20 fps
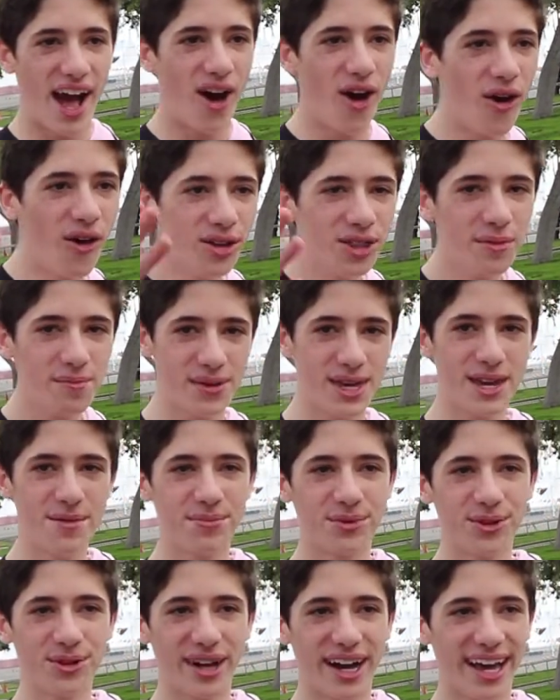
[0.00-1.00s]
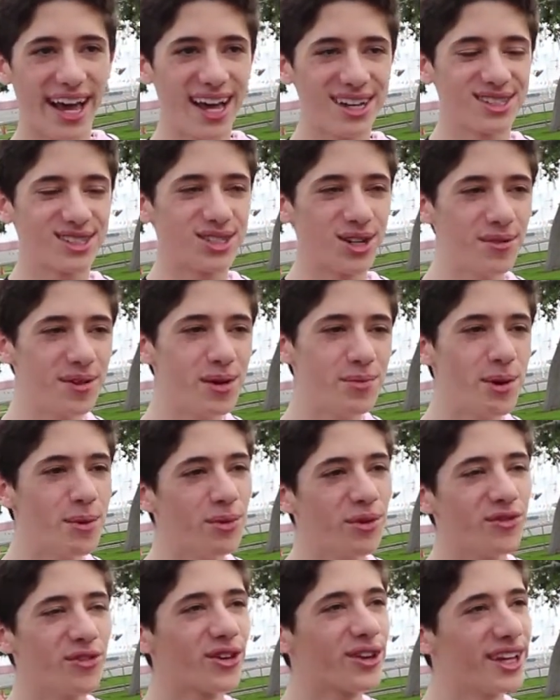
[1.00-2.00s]
all the people. I asked so many
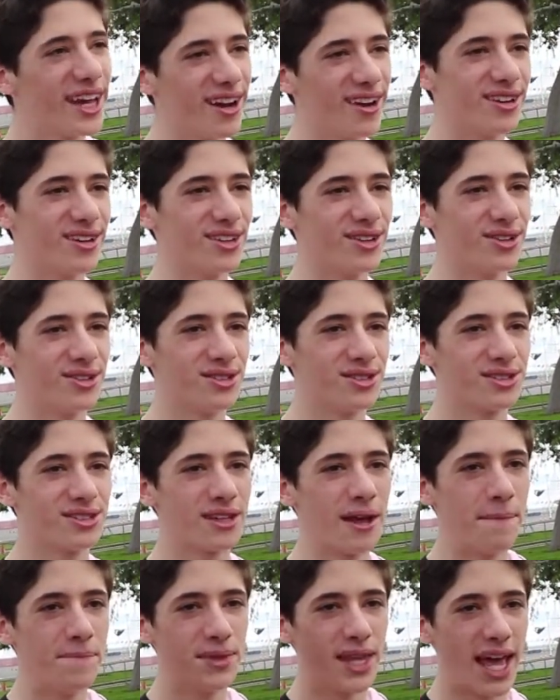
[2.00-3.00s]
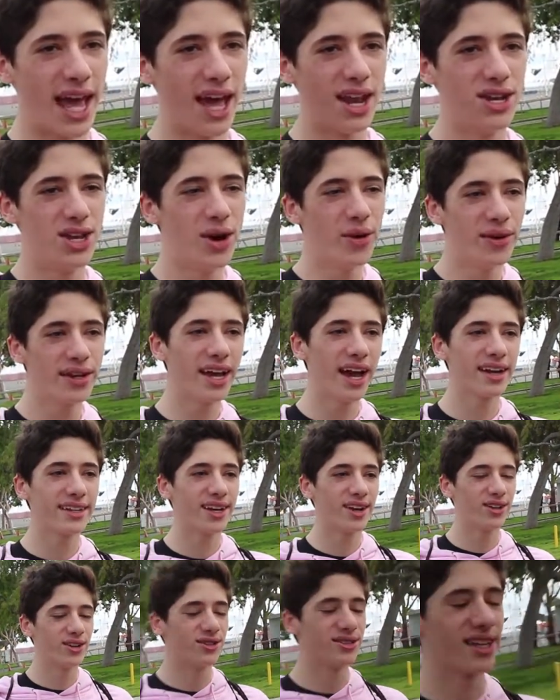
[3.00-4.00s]
people for Gyarados, and no one had
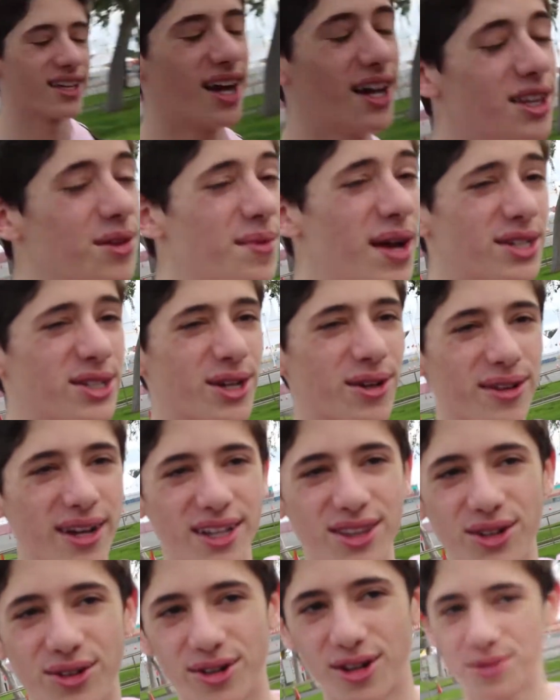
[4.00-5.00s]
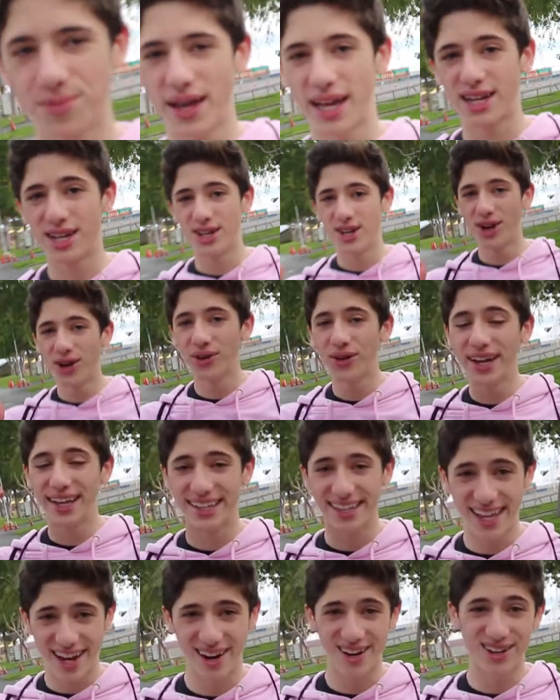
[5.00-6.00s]
Gyarados. I got the Magikarp, got the Order Pad, no
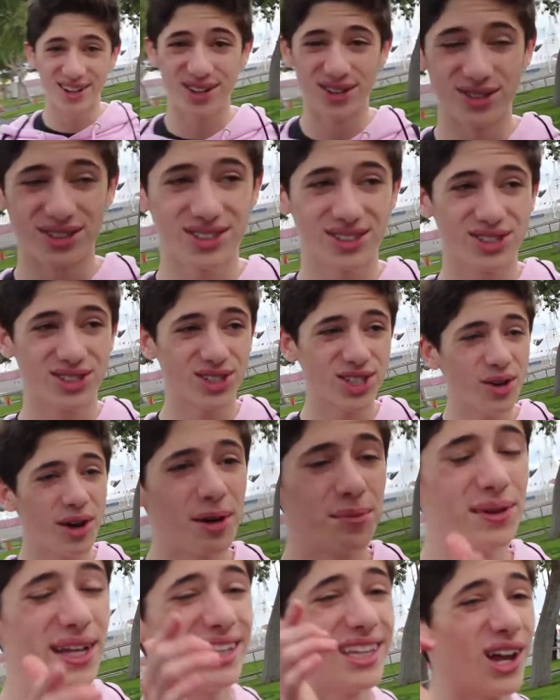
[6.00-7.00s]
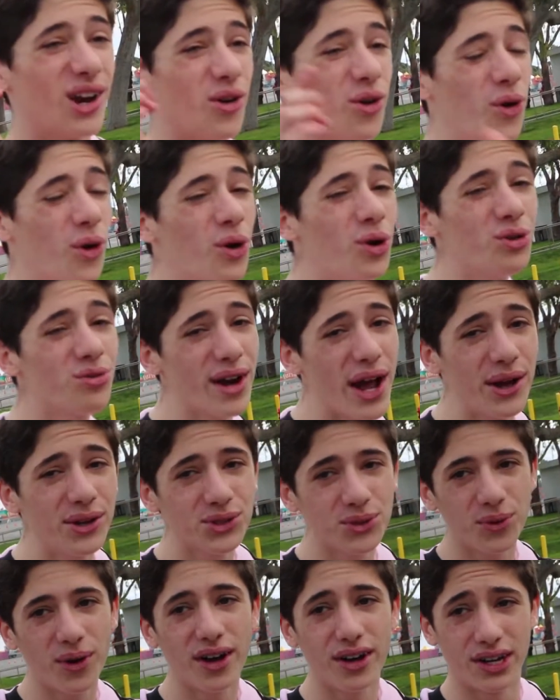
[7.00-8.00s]
Gyarados. So I played that whole
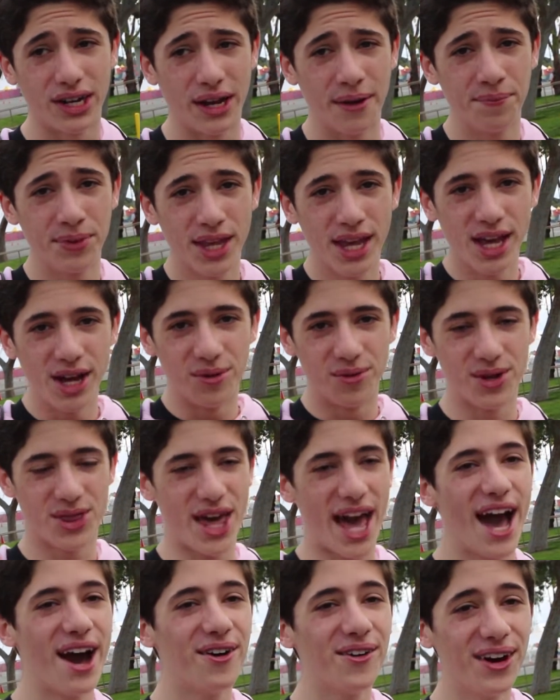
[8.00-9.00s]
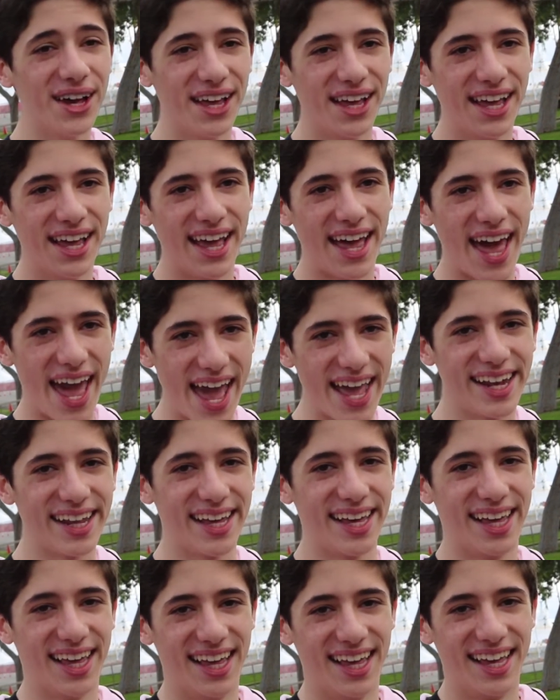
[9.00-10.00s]
round 1 without
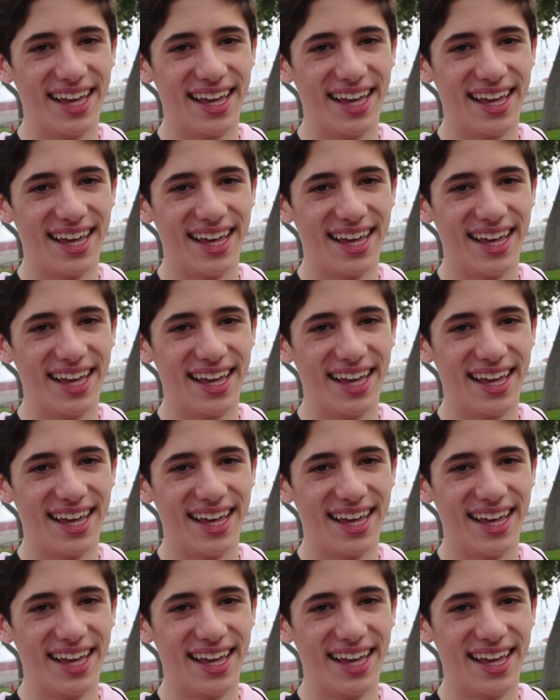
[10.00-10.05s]
any